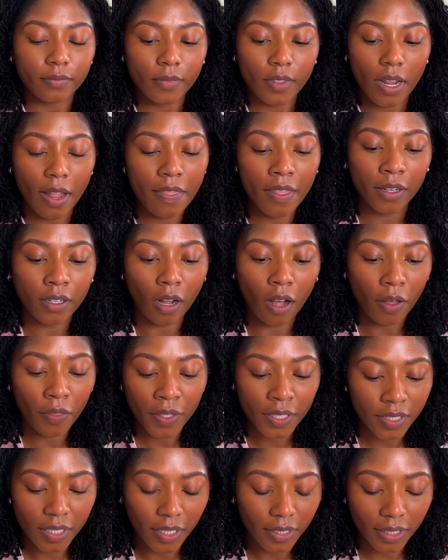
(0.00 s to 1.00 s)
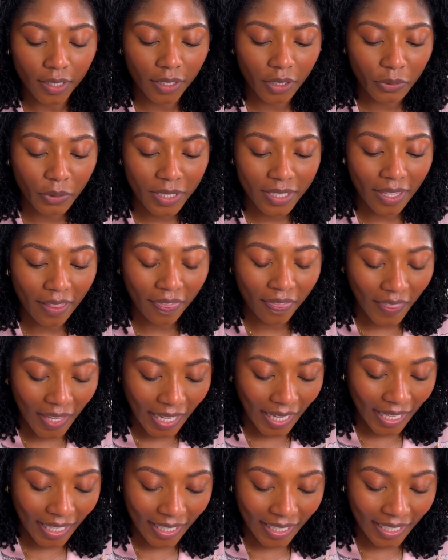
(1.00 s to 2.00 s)
and then all of a sudden it was a
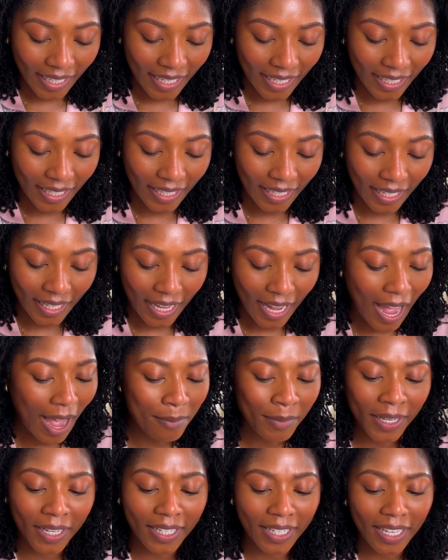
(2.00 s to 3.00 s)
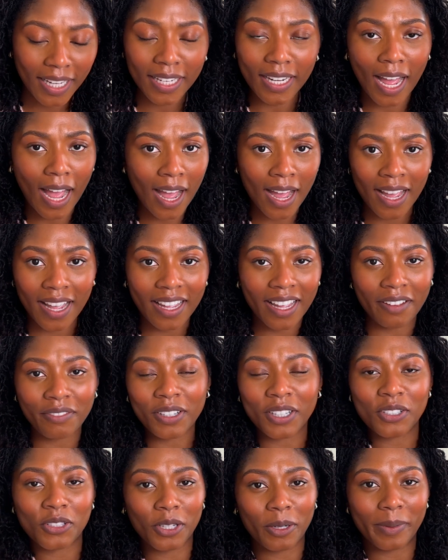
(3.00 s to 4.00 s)
thing. I mean, and I have
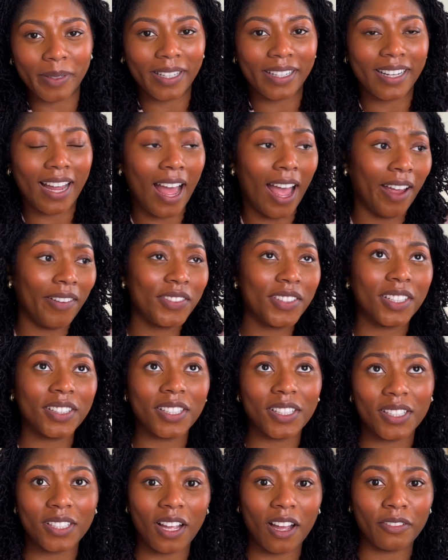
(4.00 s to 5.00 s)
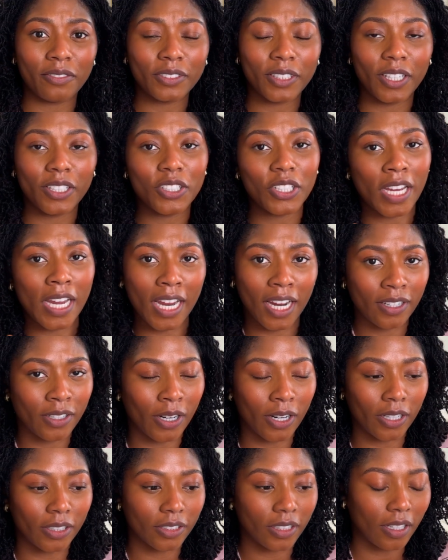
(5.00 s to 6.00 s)
contributed. I've done the soft launch and
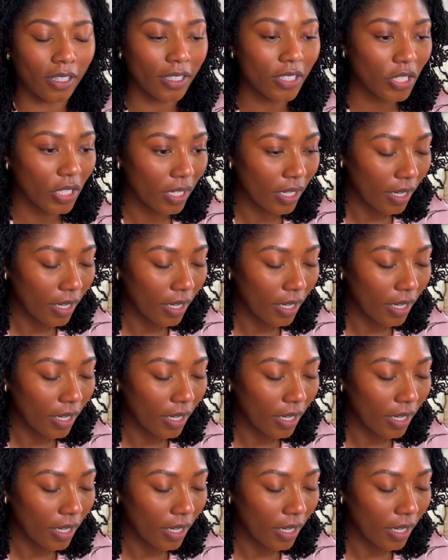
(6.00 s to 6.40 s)
hard launch.